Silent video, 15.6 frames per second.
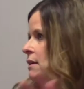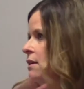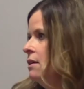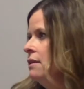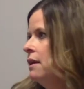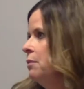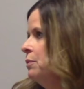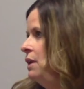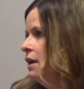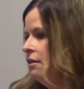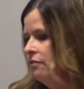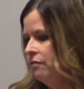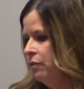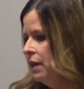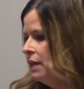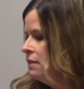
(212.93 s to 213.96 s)
that we
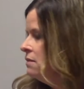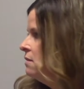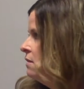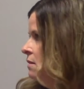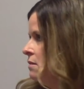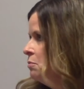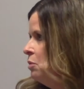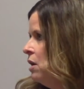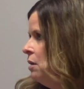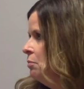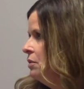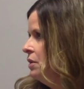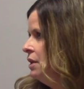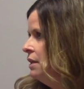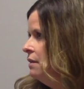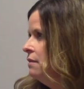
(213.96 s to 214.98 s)
have rights to this
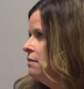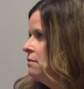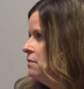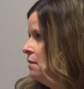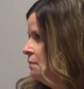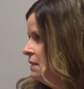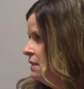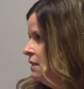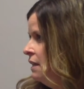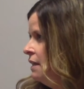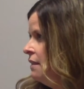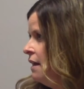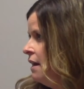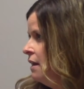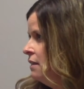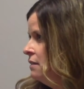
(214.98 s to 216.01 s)
property, something like
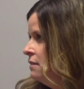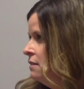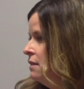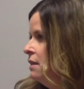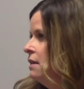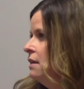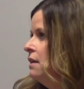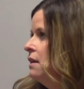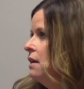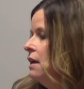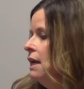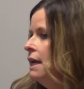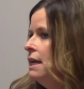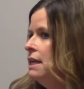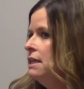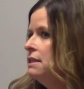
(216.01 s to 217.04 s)
that.
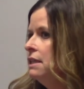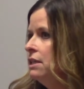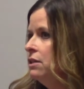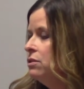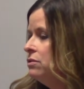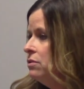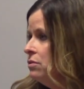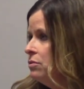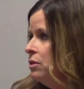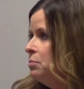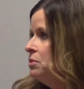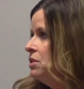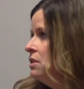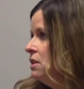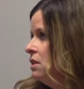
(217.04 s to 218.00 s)
Any legal description